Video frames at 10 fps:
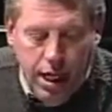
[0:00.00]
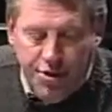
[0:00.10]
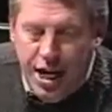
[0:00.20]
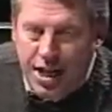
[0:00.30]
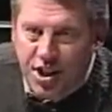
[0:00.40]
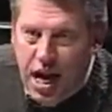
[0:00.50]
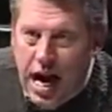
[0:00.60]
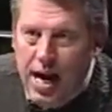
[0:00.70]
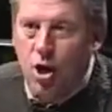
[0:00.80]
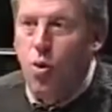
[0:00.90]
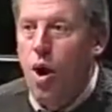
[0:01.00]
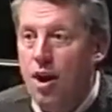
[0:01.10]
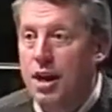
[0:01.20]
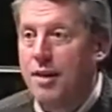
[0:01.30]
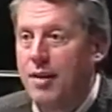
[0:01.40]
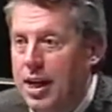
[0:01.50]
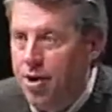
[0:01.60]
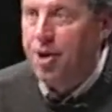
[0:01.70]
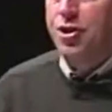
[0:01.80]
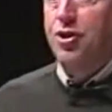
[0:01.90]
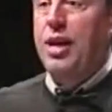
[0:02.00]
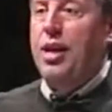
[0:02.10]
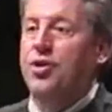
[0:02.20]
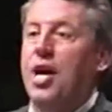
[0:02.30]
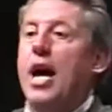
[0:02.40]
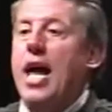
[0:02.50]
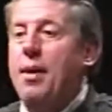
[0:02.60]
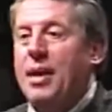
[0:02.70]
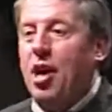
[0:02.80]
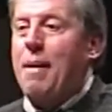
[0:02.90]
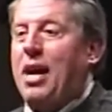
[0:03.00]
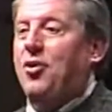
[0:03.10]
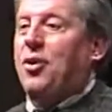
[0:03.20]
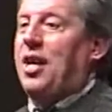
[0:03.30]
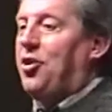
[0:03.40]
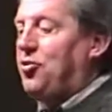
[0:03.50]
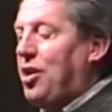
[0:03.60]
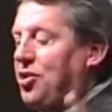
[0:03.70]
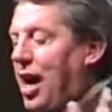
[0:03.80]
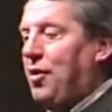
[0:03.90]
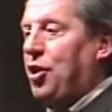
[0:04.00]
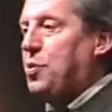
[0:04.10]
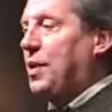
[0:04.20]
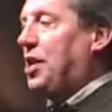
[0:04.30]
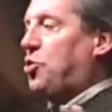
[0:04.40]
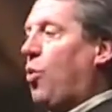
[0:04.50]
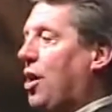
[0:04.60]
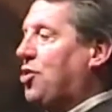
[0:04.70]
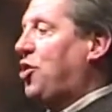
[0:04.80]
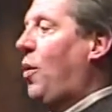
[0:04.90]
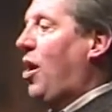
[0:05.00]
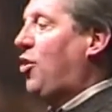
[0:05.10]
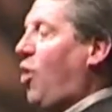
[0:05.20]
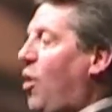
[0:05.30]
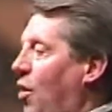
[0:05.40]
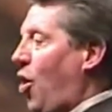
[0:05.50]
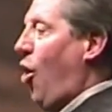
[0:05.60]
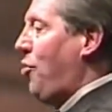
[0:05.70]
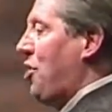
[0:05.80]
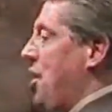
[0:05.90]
It takes a higher quality of leader to do leaders. And let me go back to an illustration I've used, but this works so well in all the laws.